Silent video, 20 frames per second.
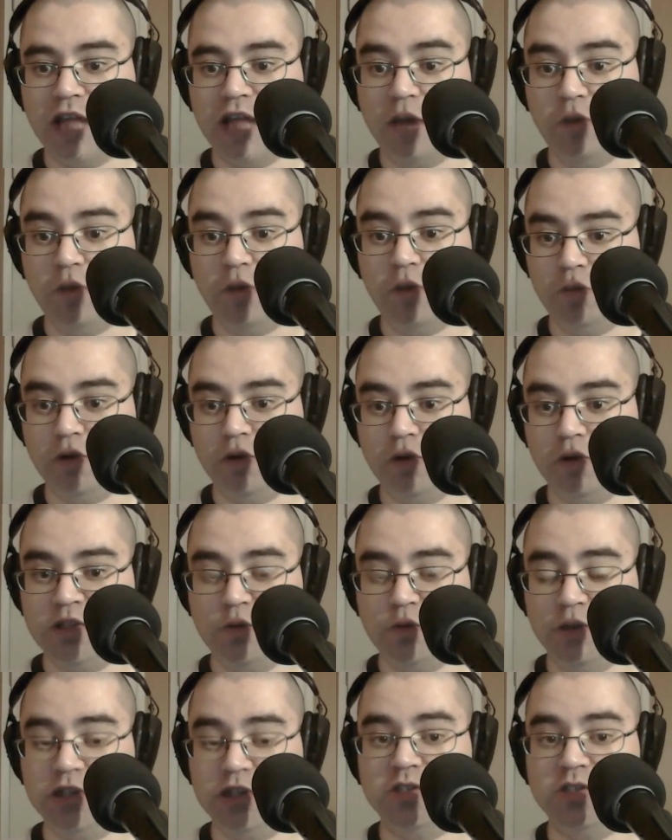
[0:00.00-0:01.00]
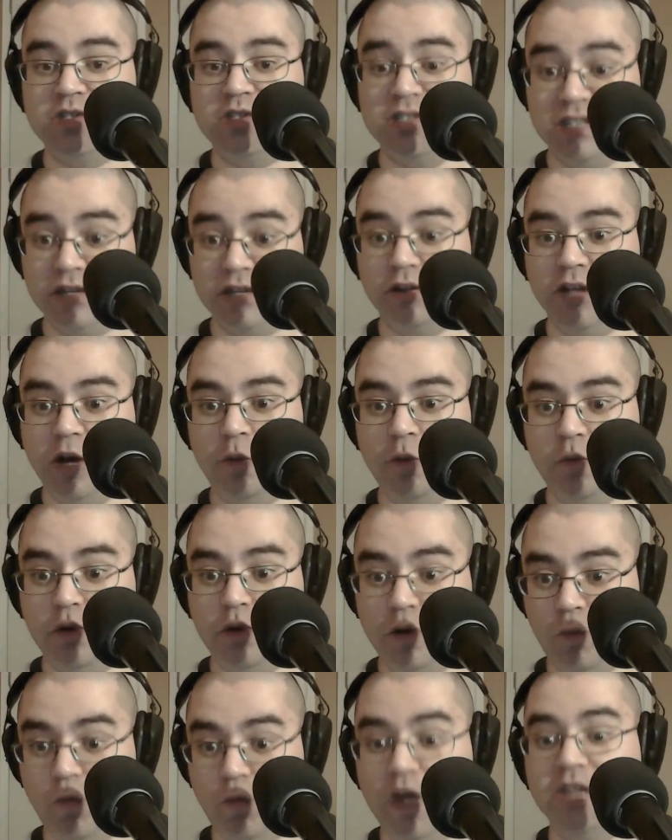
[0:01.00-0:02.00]
That monoprice switch's single
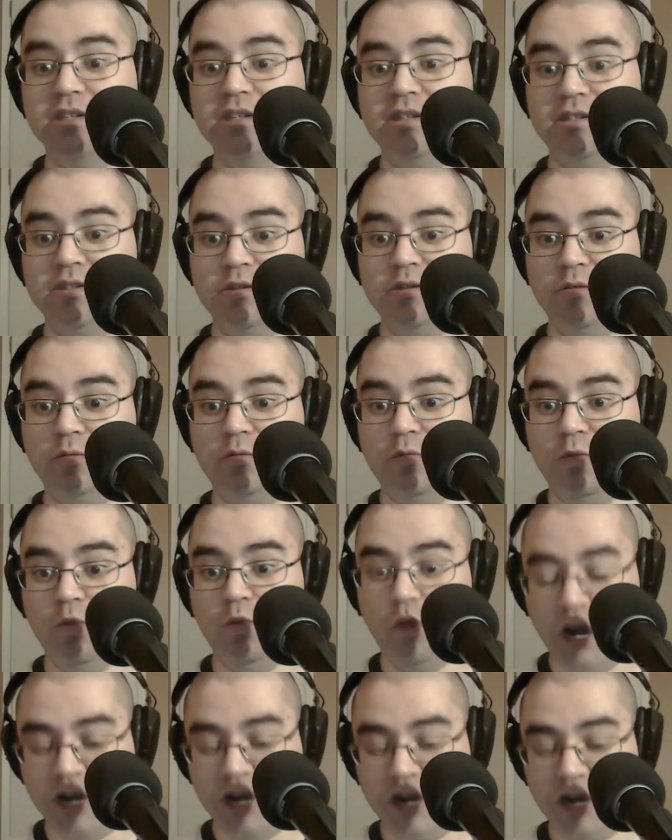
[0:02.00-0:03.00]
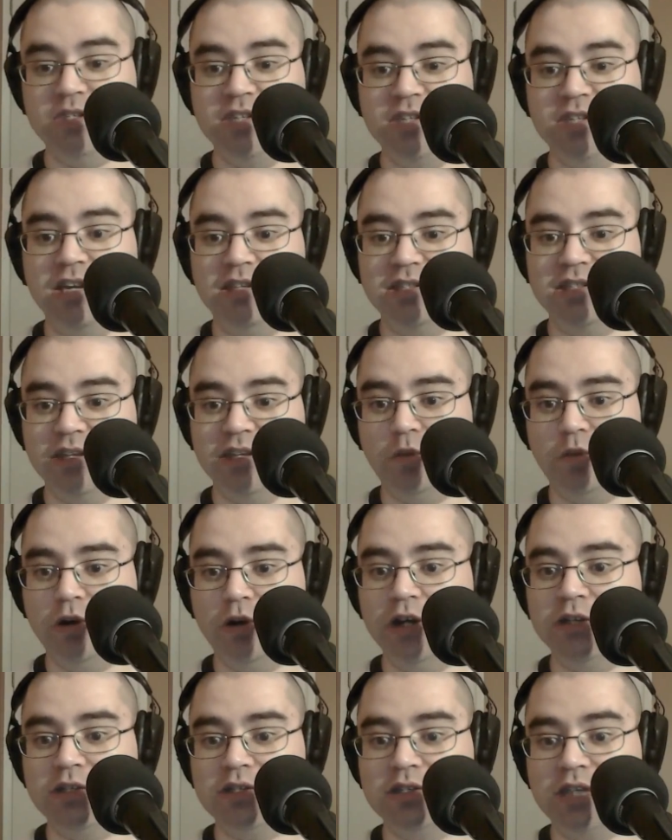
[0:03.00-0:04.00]
output went into one of his Denon's
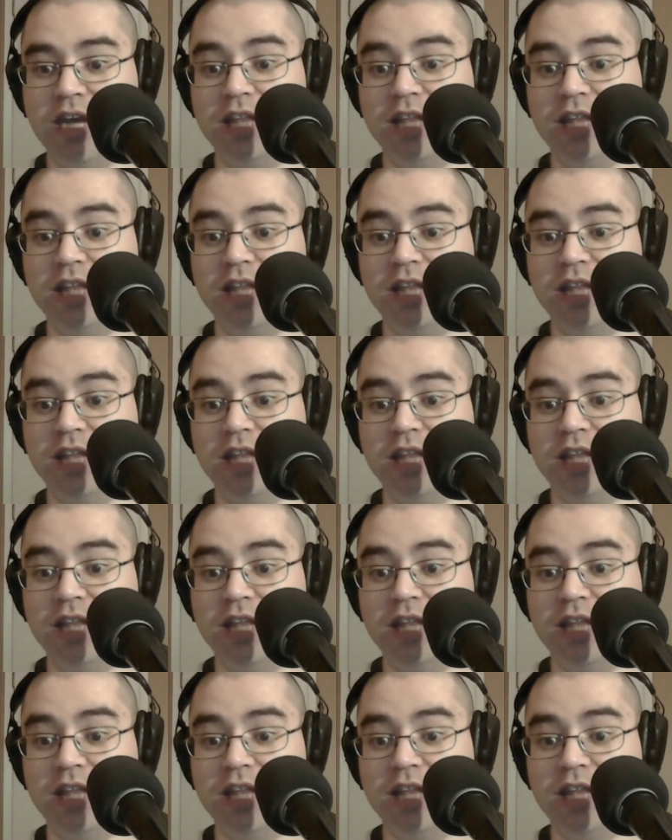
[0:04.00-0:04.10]
inputs,